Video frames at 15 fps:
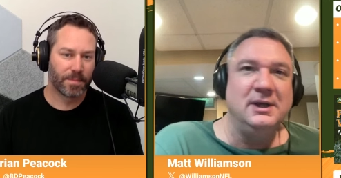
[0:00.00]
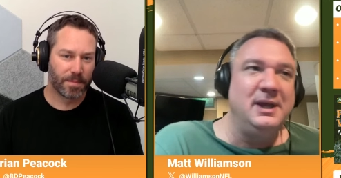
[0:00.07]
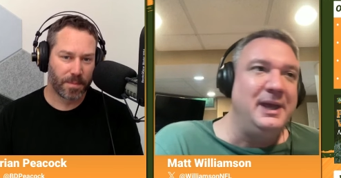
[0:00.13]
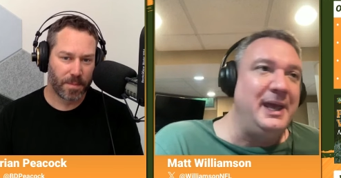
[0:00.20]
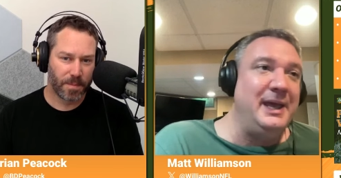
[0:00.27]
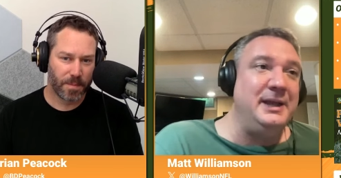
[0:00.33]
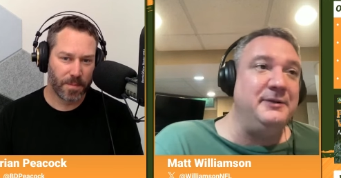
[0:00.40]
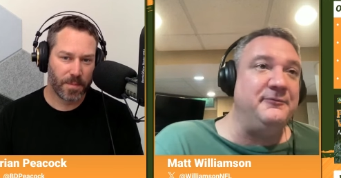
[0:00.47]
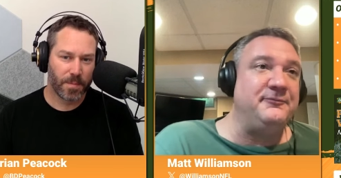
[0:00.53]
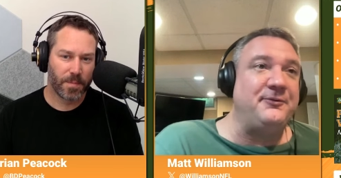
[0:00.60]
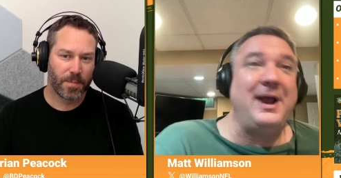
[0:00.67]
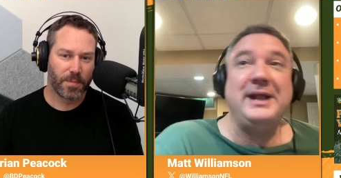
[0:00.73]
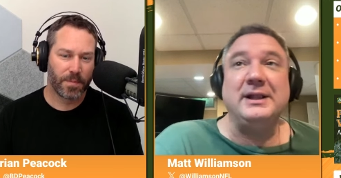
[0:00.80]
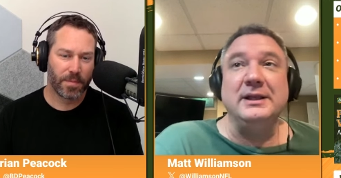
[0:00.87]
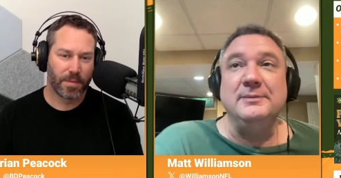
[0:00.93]
Speaker 1: And
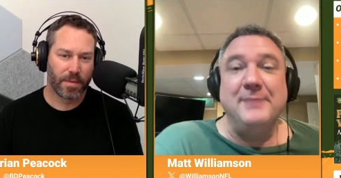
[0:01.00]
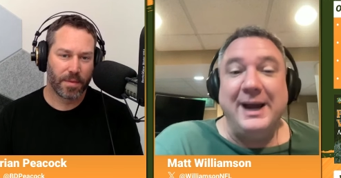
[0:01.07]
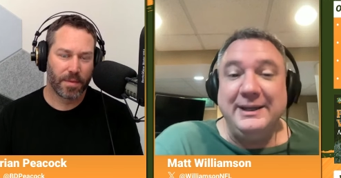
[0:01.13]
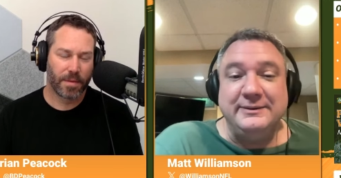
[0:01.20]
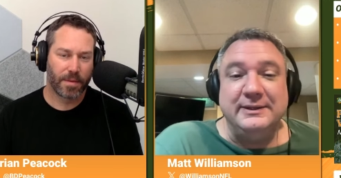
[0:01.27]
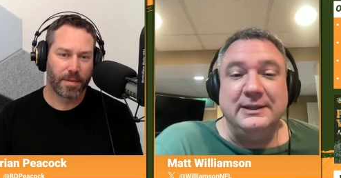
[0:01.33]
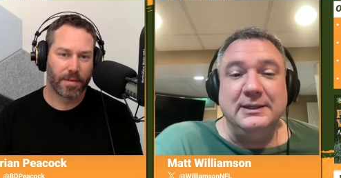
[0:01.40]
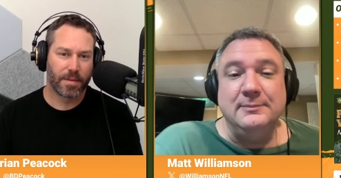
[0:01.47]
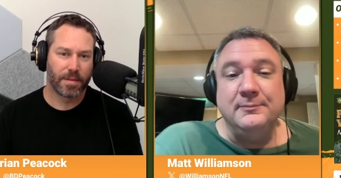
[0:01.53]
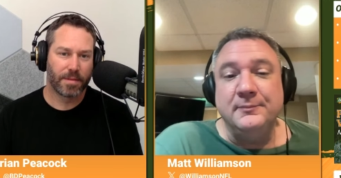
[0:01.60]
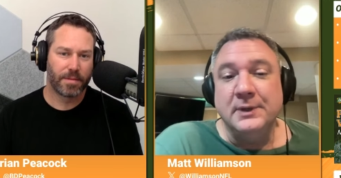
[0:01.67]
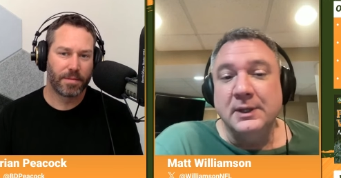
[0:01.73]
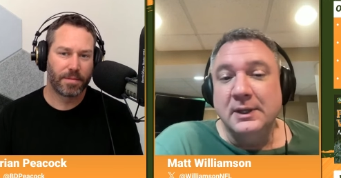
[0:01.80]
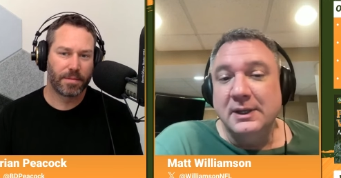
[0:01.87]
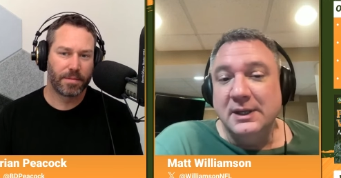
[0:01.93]
frankly, my team,
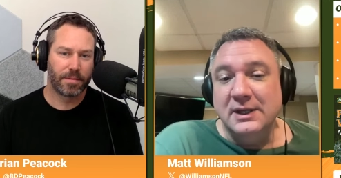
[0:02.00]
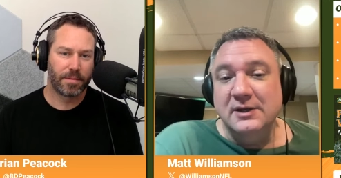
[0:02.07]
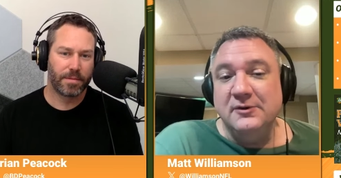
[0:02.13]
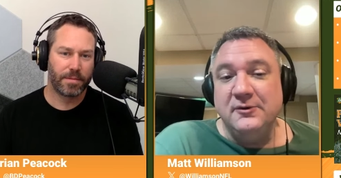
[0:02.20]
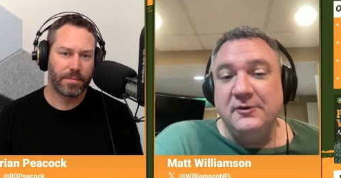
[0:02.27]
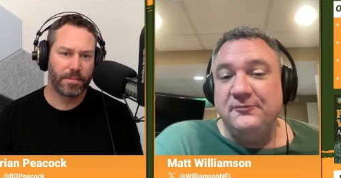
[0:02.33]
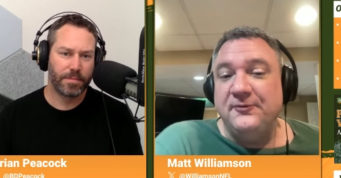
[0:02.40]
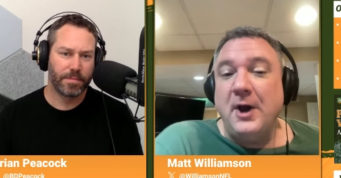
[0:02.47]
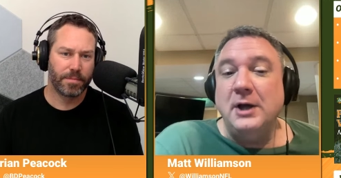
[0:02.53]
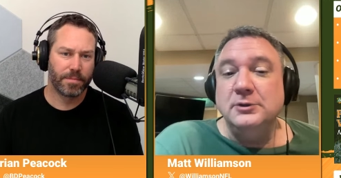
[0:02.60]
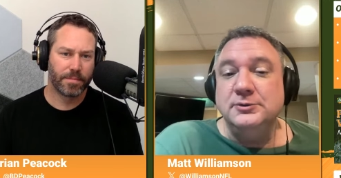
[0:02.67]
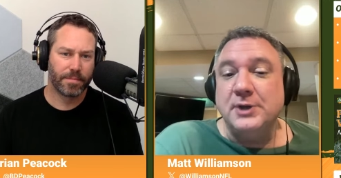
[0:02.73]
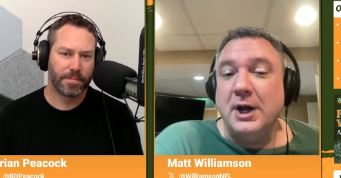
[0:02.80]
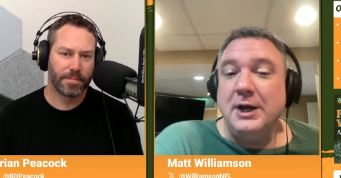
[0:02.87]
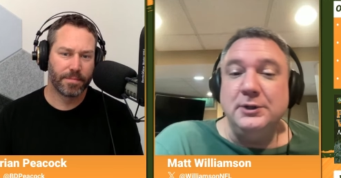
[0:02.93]
if, if
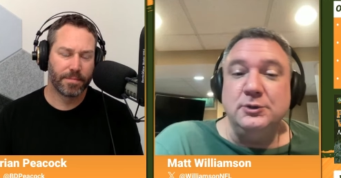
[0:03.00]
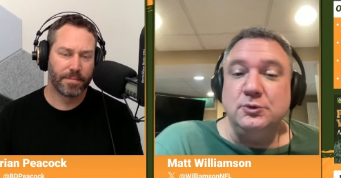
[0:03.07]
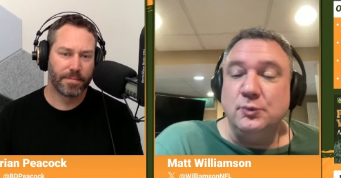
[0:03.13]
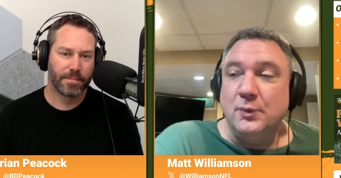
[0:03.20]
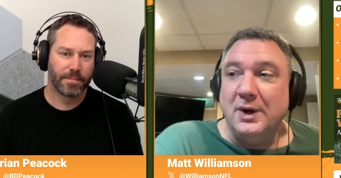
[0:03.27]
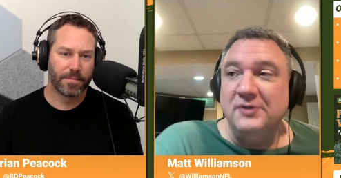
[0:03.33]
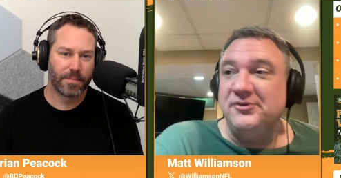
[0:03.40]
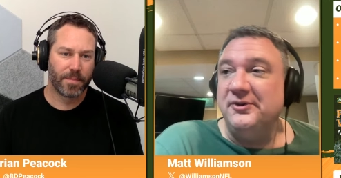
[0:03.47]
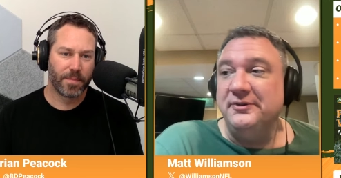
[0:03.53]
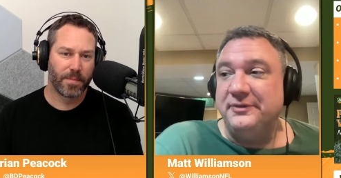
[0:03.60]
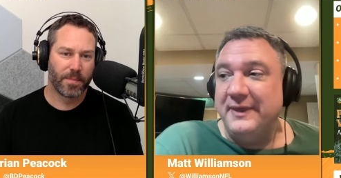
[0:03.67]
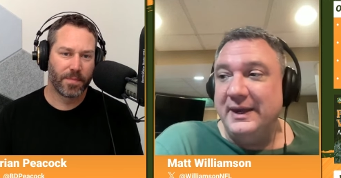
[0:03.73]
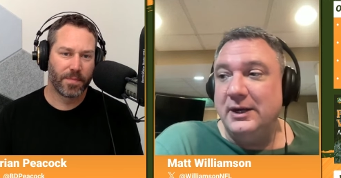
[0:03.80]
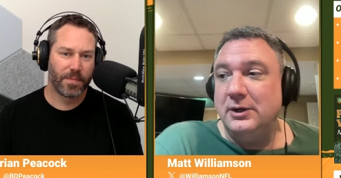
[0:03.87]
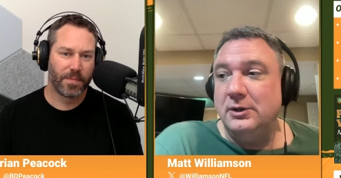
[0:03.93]
wasn't
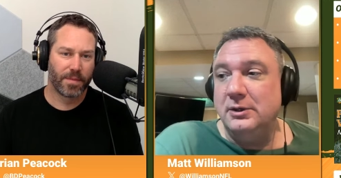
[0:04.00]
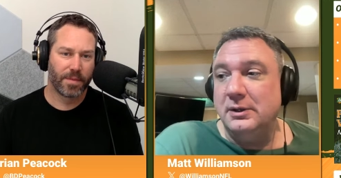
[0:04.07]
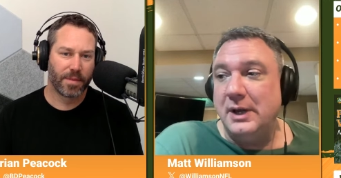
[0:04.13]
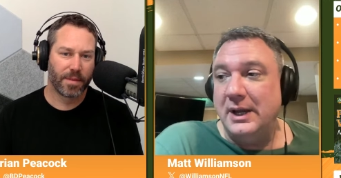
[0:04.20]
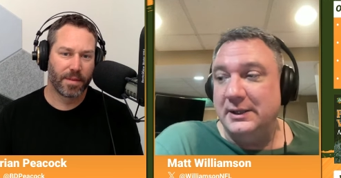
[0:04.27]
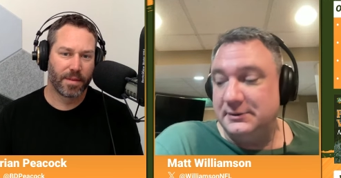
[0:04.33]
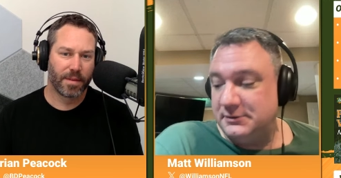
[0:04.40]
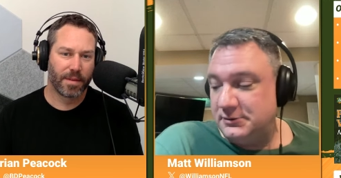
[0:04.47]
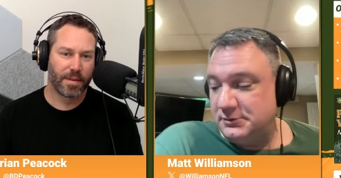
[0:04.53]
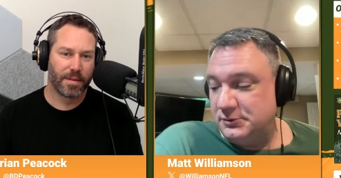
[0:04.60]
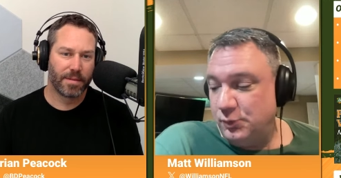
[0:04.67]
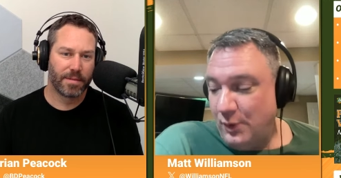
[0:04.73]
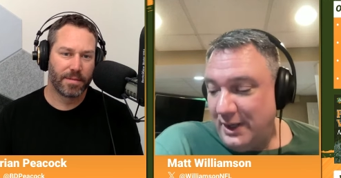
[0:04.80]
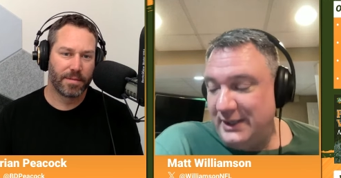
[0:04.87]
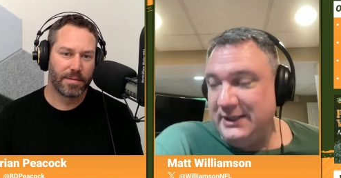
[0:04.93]
there at
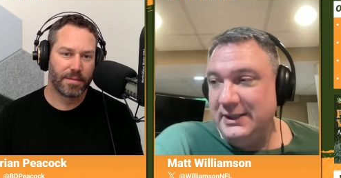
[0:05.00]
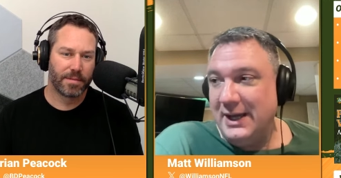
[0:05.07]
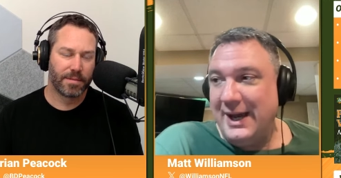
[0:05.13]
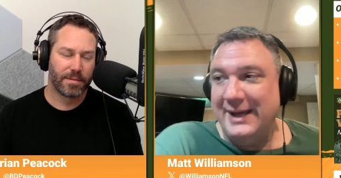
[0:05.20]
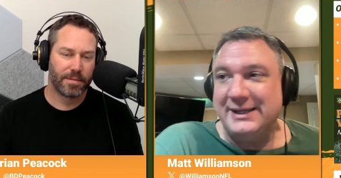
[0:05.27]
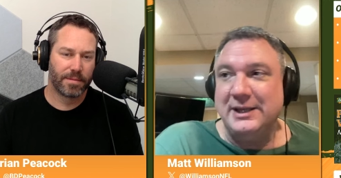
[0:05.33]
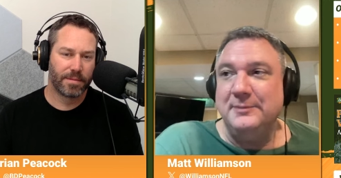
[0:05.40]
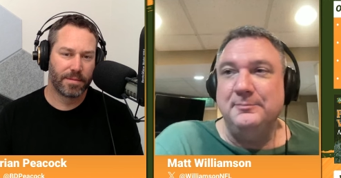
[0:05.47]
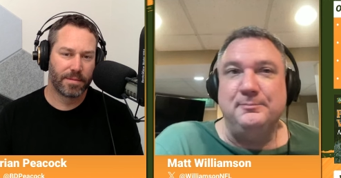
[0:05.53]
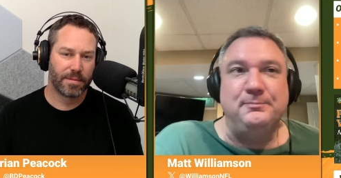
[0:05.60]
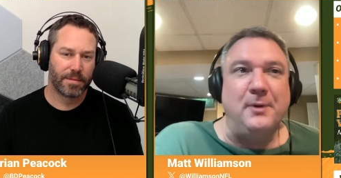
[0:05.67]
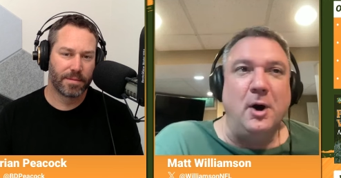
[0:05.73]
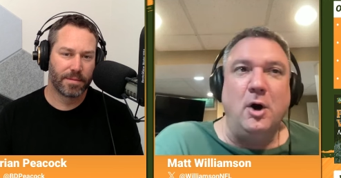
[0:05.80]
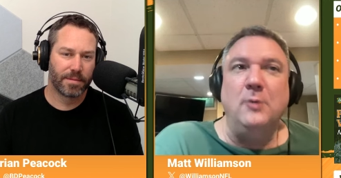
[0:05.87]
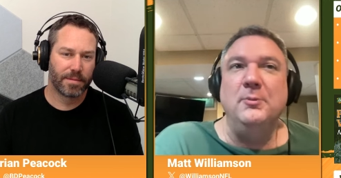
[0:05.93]
20, I can
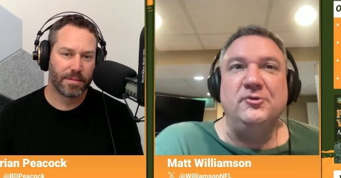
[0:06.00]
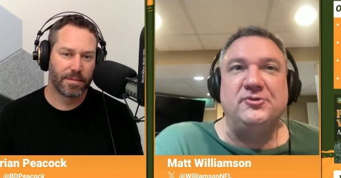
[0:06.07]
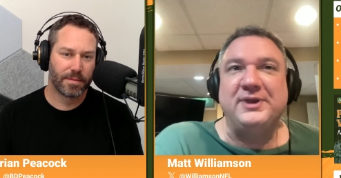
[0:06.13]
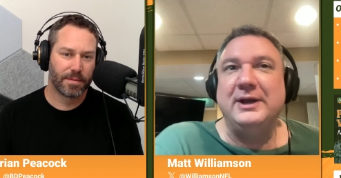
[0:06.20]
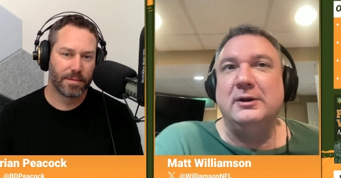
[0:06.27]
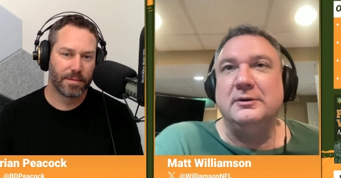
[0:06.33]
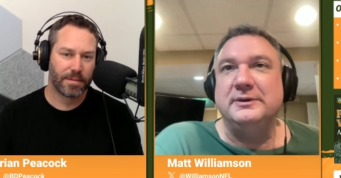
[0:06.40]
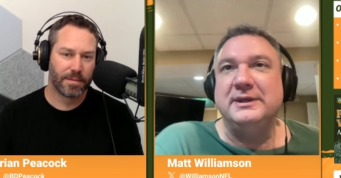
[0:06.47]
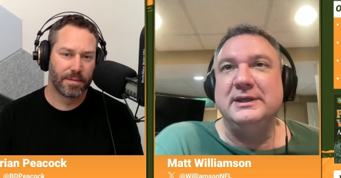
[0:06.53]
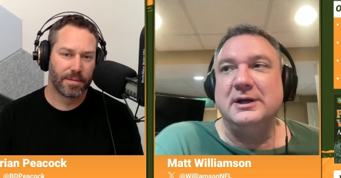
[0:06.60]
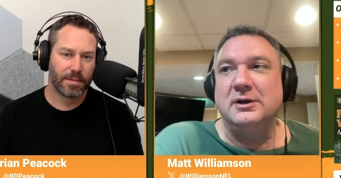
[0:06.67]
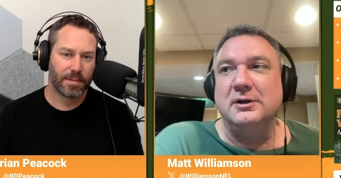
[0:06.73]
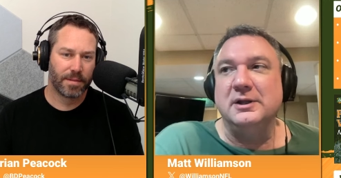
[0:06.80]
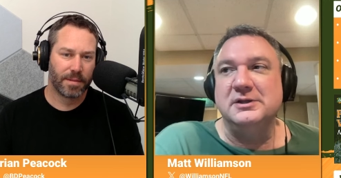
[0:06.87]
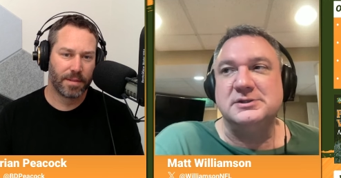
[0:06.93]
almost guarantee
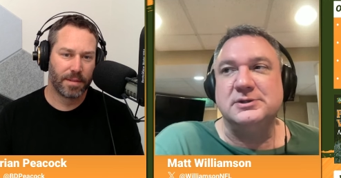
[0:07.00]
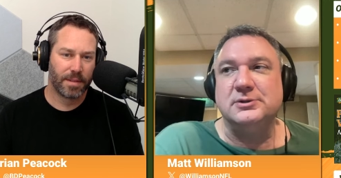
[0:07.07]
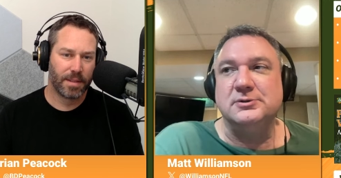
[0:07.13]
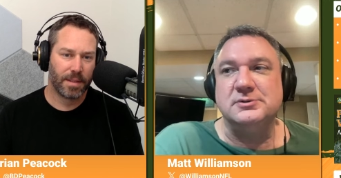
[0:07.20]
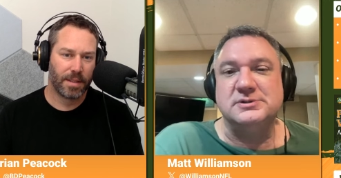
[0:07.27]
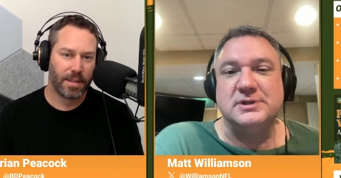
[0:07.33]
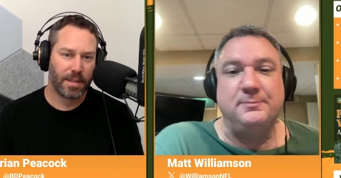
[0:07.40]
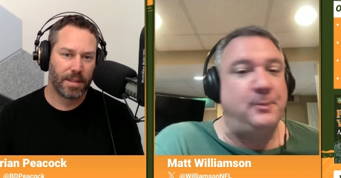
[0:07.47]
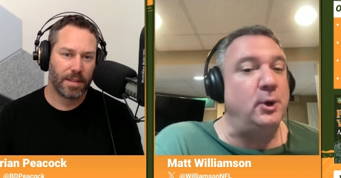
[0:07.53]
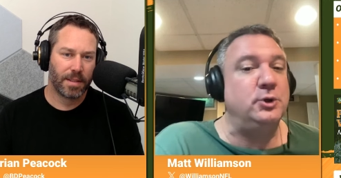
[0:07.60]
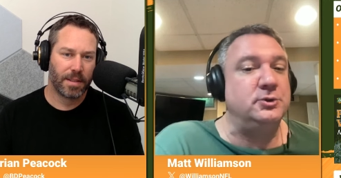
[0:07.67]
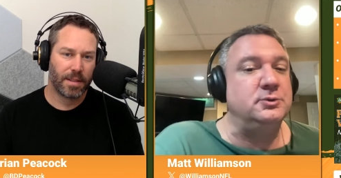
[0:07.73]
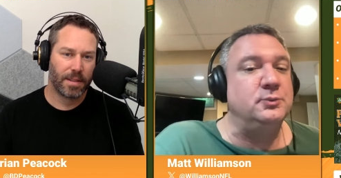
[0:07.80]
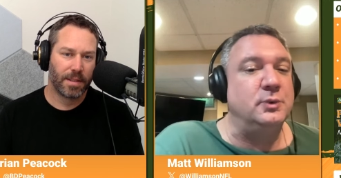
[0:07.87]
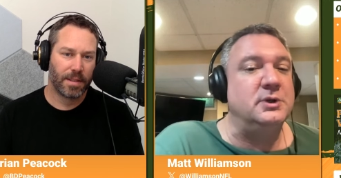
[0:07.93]
our listeners that
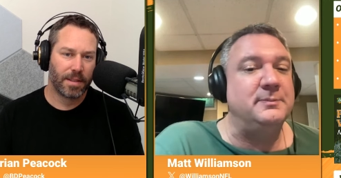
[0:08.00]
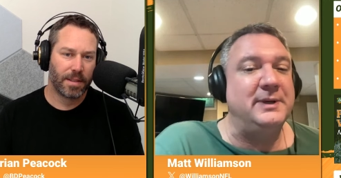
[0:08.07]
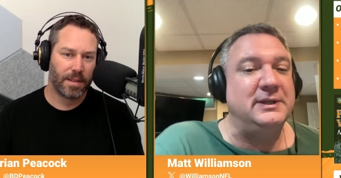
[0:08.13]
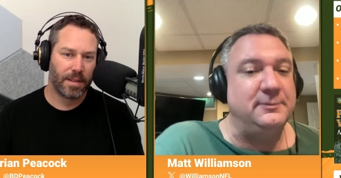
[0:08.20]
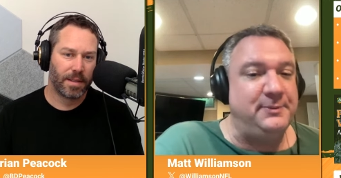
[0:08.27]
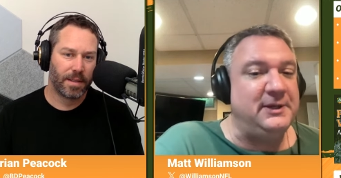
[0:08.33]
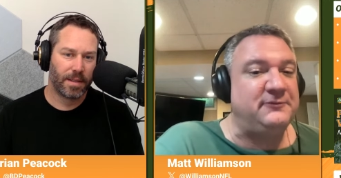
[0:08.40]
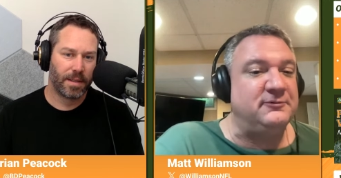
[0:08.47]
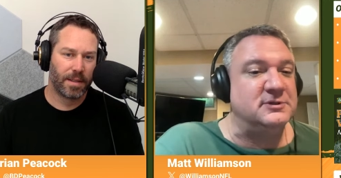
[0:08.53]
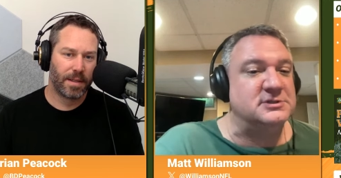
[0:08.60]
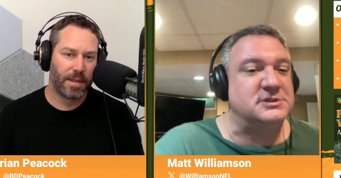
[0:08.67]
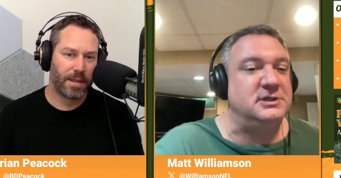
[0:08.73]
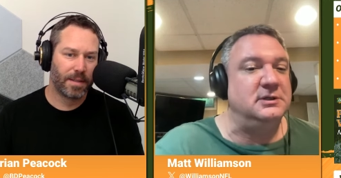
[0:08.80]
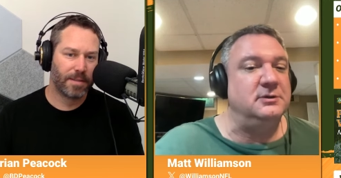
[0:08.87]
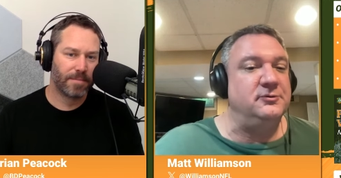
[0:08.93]
Barton would have been the pick for the
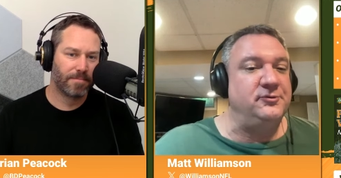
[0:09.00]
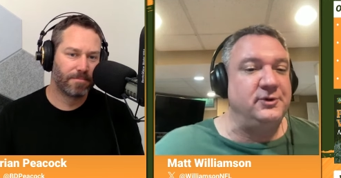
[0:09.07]
Steelers.